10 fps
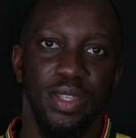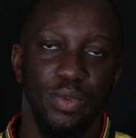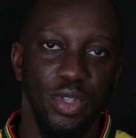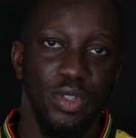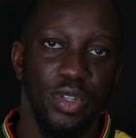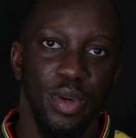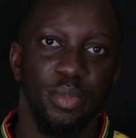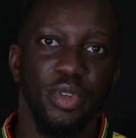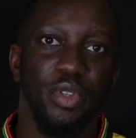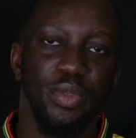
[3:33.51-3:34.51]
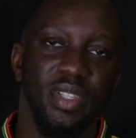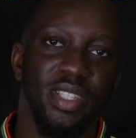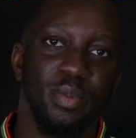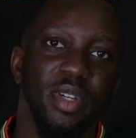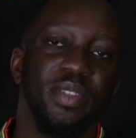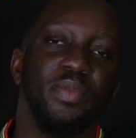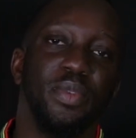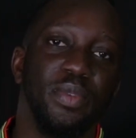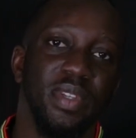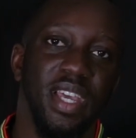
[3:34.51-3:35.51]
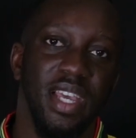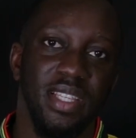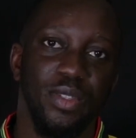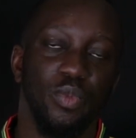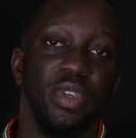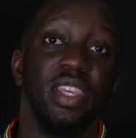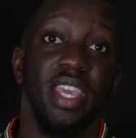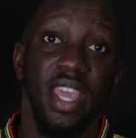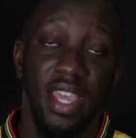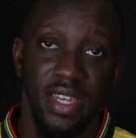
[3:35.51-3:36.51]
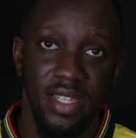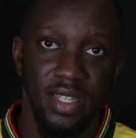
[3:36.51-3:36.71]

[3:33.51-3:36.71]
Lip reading: we do not produce as much food as we can,